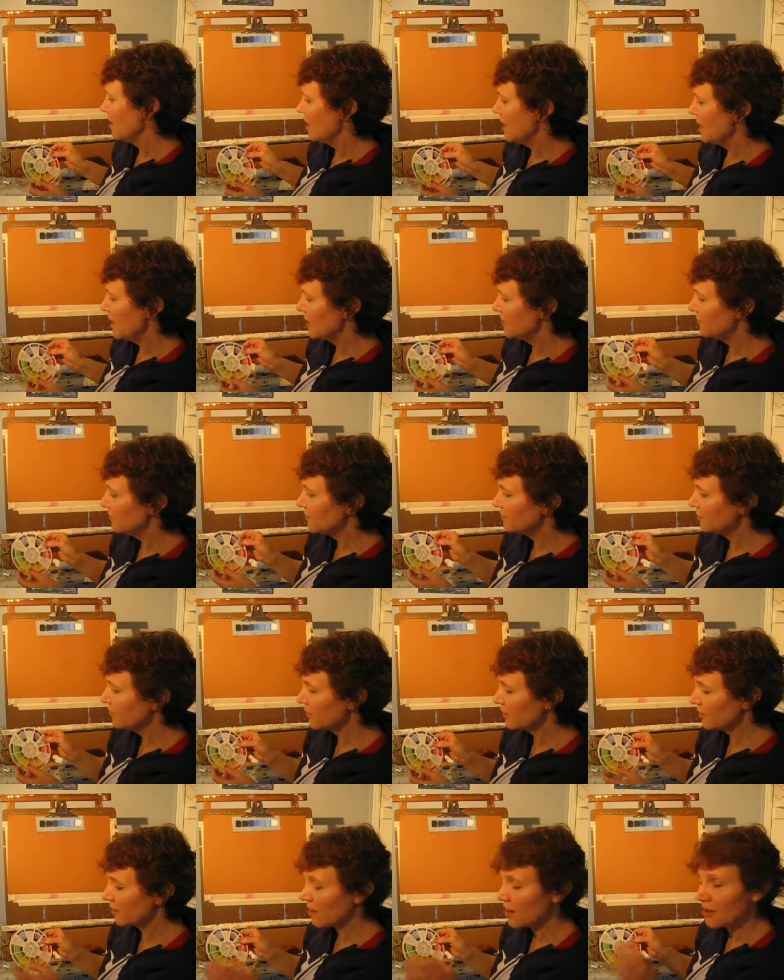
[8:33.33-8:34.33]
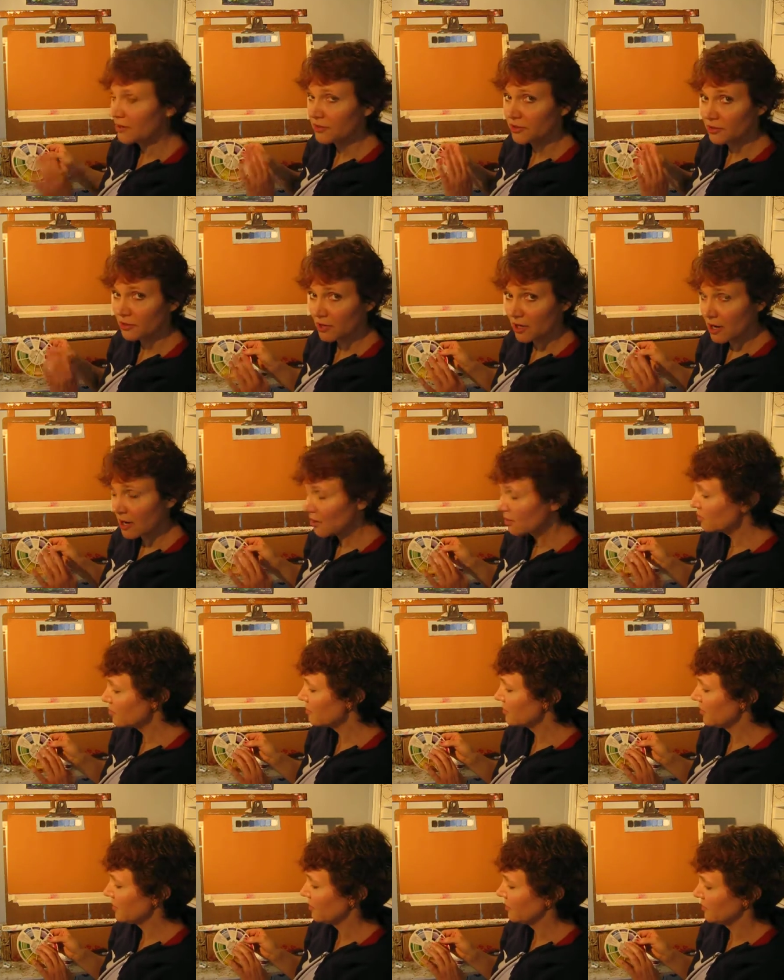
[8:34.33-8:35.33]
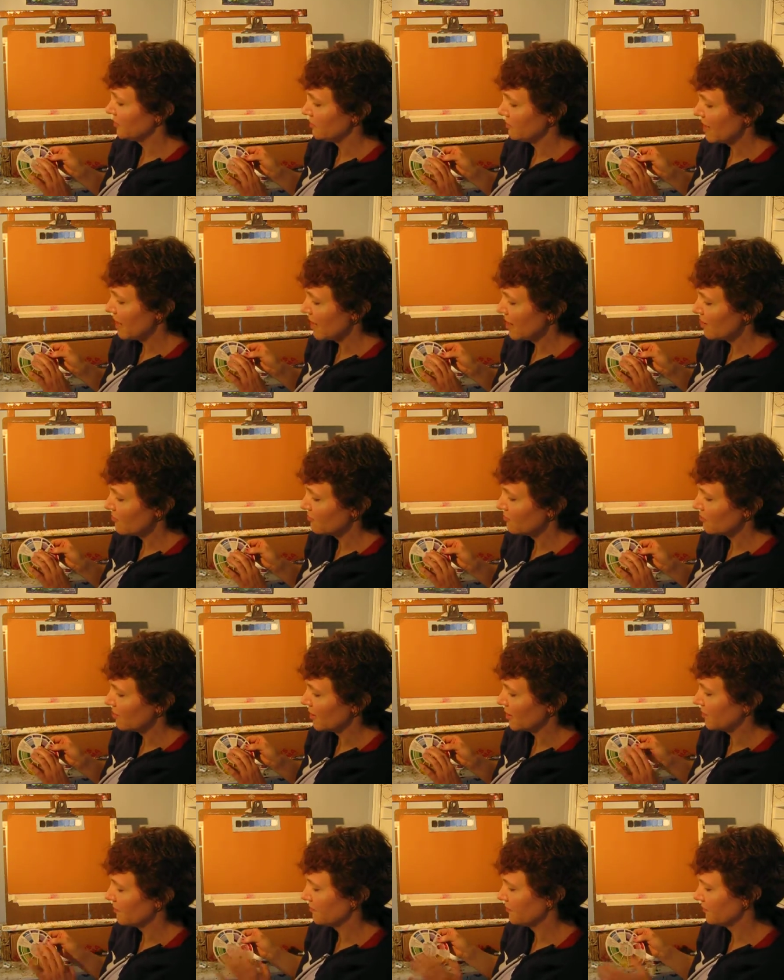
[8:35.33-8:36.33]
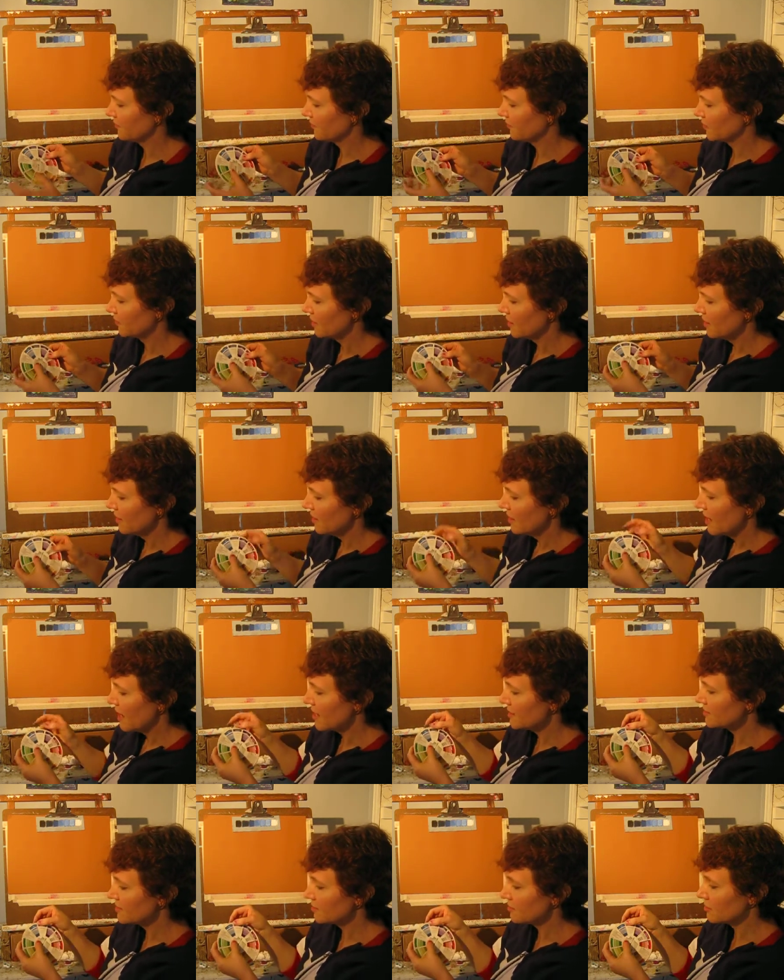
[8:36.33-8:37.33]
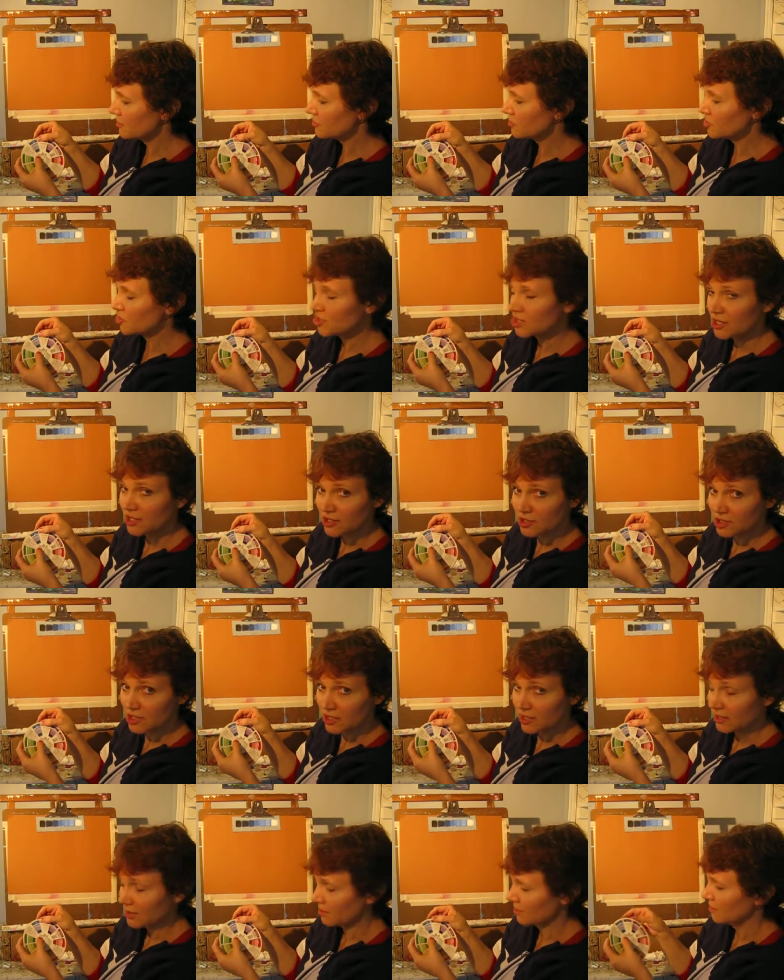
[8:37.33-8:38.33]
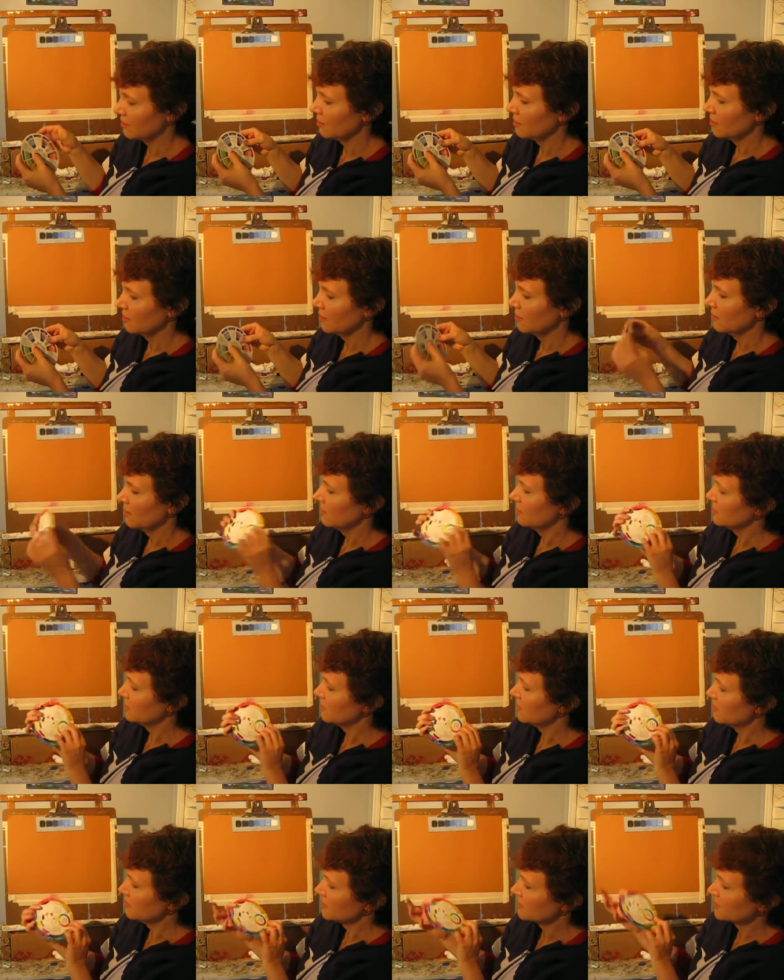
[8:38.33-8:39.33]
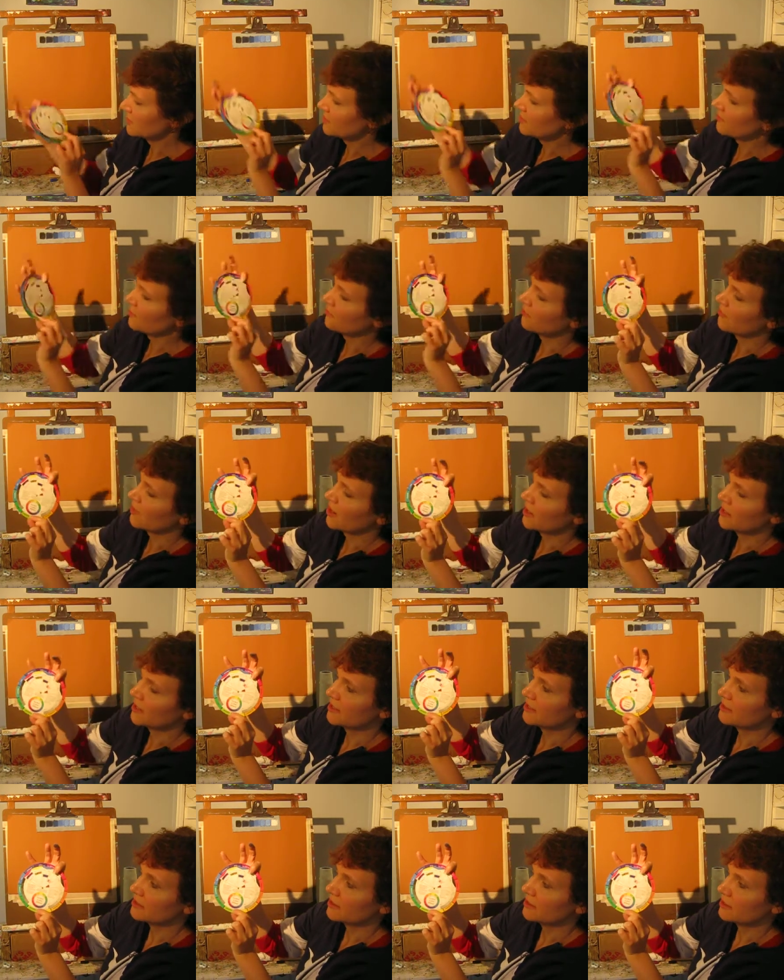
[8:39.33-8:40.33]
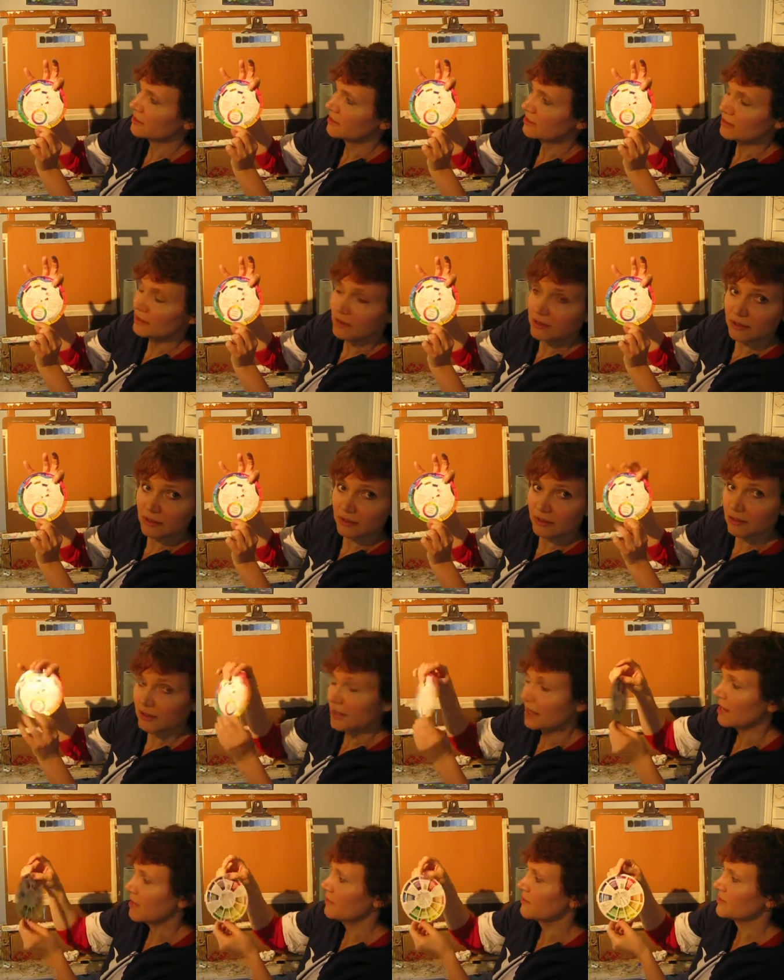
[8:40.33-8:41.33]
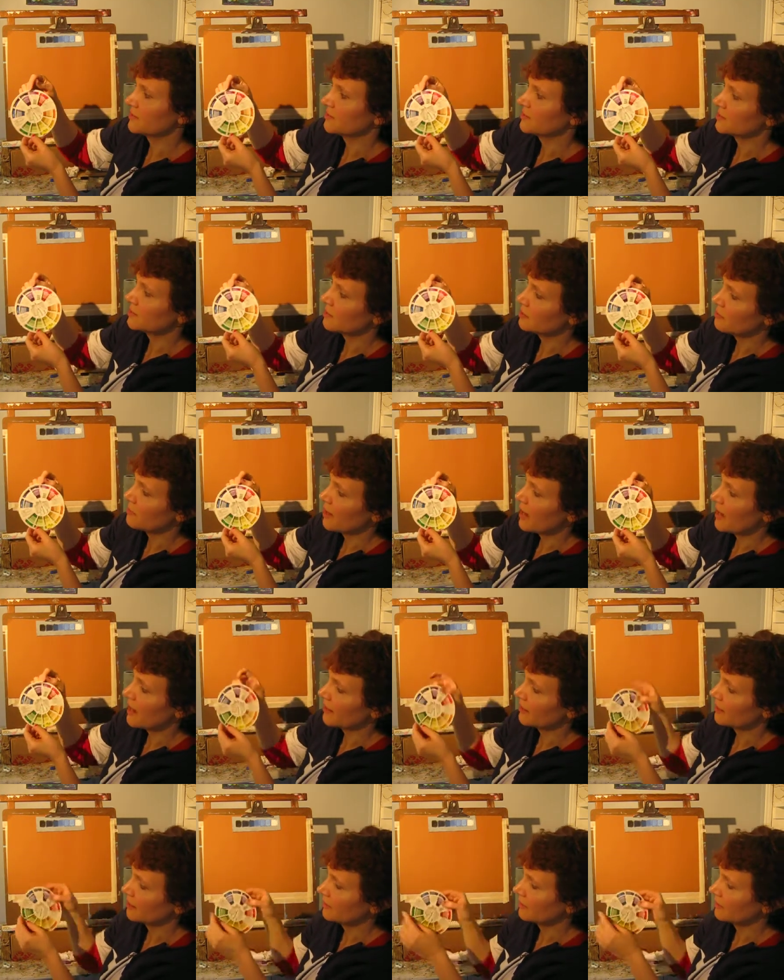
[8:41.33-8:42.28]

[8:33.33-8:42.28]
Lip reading: And if you look on your color wheel, if you have one, it has a little cheat sheet. See, this is the front and this is the back.